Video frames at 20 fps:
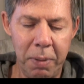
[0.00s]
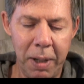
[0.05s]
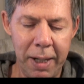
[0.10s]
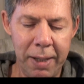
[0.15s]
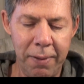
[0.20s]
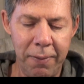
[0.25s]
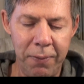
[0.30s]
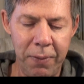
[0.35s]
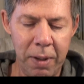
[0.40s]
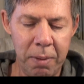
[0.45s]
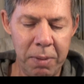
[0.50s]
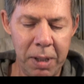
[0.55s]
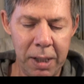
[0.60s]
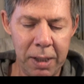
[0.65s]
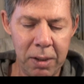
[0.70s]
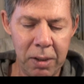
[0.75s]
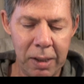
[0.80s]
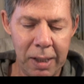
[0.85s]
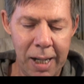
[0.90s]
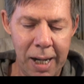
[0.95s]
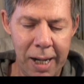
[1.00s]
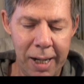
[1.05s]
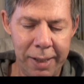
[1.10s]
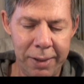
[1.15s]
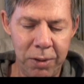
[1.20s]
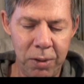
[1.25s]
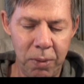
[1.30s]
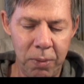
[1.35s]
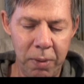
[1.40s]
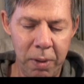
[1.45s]
by the feminist
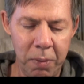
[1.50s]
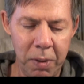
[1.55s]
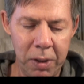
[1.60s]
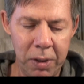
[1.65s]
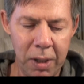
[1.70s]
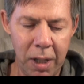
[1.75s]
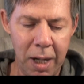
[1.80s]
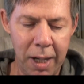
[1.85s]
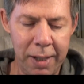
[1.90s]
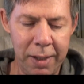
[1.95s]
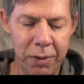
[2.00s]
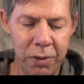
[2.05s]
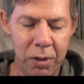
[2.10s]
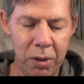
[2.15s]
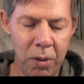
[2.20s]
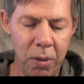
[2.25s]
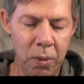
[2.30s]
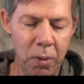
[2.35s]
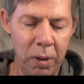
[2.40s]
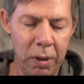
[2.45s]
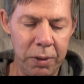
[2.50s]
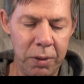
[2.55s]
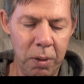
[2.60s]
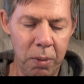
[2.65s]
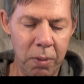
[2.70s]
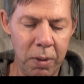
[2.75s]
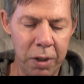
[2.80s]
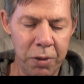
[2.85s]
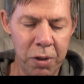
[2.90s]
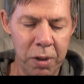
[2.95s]
lies we were taught in school to
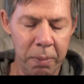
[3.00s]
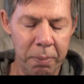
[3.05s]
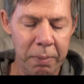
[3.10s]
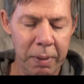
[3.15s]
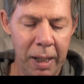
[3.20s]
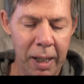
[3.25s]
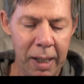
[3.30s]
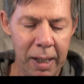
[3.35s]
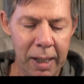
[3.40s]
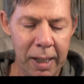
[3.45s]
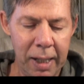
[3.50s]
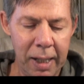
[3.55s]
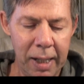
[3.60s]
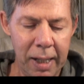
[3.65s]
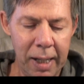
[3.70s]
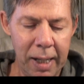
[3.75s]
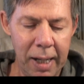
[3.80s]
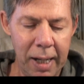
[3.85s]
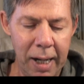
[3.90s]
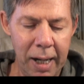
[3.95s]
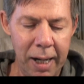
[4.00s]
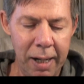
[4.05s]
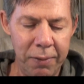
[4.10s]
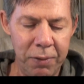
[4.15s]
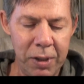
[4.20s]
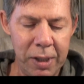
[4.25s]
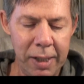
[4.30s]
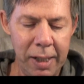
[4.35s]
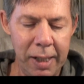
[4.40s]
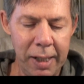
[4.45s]
worship. I have
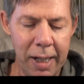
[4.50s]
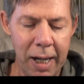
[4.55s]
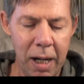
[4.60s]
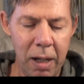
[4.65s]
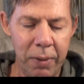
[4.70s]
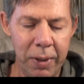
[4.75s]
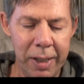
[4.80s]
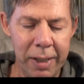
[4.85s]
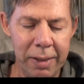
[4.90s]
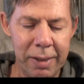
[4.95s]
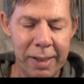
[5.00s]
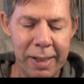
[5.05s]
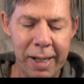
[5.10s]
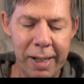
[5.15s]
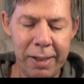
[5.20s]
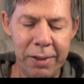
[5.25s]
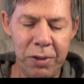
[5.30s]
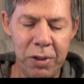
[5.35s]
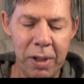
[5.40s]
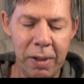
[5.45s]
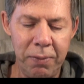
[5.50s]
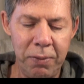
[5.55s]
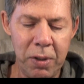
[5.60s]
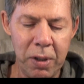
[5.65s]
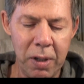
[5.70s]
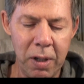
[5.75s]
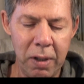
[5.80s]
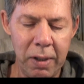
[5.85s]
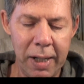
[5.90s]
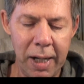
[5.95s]
seen how his kids have
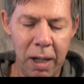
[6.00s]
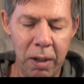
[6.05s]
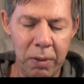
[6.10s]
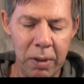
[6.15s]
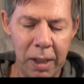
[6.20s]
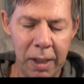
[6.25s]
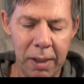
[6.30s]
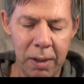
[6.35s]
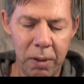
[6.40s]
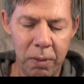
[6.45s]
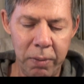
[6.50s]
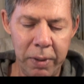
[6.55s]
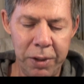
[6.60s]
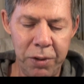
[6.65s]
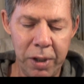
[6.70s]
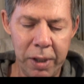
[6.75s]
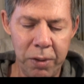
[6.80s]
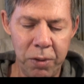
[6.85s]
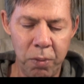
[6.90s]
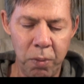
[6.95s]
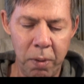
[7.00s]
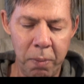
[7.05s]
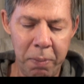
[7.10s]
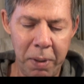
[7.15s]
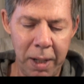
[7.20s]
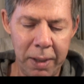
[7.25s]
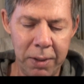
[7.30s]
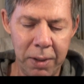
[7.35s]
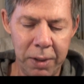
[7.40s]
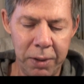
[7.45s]
turned out, which is
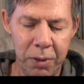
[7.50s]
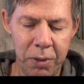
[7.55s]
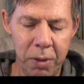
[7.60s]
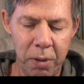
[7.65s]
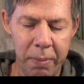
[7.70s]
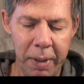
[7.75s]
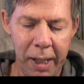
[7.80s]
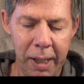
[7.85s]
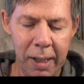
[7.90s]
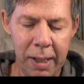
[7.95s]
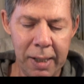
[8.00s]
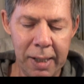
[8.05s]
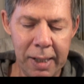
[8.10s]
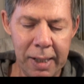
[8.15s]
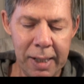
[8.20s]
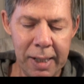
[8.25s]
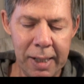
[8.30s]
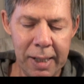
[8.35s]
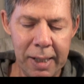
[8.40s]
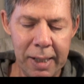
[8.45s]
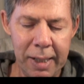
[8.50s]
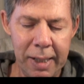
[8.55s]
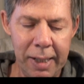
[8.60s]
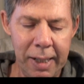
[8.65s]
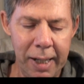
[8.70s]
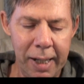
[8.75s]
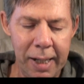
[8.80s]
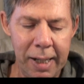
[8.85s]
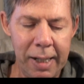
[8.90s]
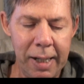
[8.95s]
repugnant to me.
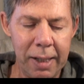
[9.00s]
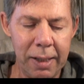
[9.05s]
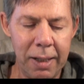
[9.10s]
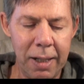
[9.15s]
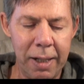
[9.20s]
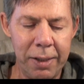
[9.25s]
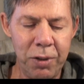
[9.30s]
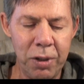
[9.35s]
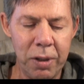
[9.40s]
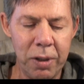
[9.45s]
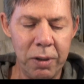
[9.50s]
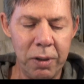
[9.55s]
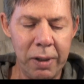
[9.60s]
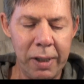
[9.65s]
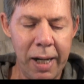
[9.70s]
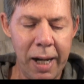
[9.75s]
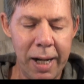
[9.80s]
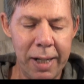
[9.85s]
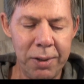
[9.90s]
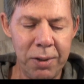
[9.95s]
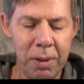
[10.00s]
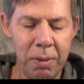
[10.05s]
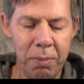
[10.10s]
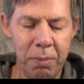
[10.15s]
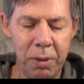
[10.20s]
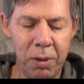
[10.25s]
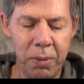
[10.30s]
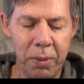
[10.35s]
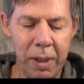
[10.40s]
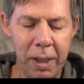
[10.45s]
The ideological chasm
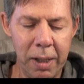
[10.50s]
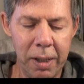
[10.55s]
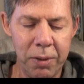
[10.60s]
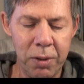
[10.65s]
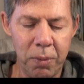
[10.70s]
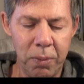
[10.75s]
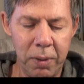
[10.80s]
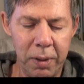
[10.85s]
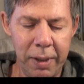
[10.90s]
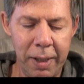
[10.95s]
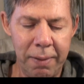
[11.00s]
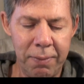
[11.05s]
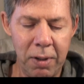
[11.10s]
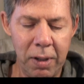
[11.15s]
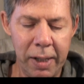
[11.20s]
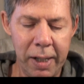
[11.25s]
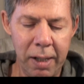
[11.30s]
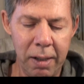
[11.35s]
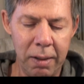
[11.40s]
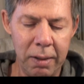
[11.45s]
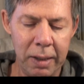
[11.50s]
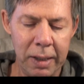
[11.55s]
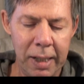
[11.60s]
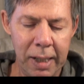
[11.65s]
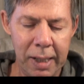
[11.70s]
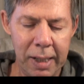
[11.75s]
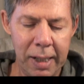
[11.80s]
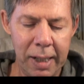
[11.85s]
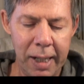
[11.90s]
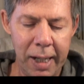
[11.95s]
between us will never heal
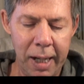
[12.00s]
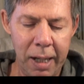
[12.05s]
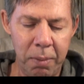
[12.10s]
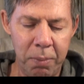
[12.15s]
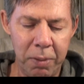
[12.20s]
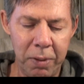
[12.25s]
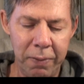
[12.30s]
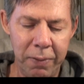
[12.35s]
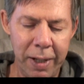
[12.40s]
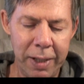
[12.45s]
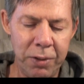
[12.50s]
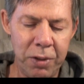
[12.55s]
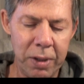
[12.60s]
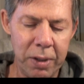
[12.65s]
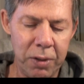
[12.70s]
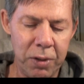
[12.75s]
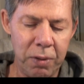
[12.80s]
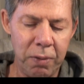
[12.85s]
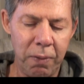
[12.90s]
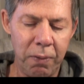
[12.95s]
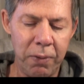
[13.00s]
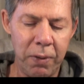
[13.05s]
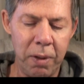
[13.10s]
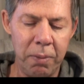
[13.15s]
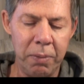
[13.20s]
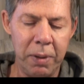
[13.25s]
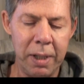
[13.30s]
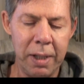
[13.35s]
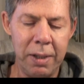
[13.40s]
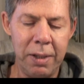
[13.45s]
and prevents us
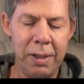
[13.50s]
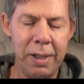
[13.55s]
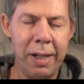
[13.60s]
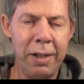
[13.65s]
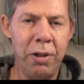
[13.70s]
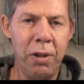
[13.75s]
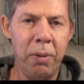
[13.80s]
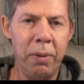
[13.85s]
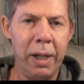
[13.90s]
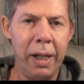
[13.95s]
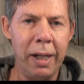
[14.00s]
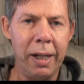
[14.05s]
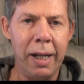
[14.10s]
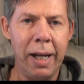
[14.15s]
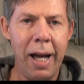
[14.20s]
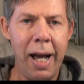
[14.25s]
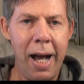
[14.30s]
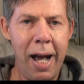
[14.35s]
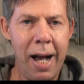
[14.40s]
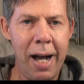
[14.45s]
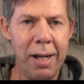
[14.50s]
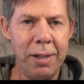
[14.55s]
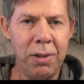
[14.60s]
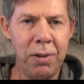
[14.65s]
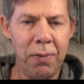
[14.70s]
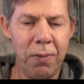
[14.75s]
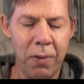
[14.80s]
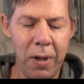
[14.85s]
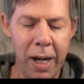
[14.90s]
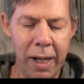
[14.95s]
from continuing
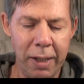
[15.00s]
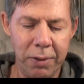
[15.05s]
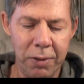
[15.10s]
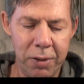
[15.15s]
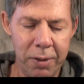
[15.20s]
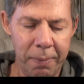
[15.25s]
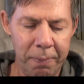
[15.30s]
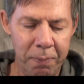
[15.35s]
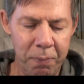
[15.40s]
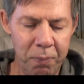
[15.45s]
as friends.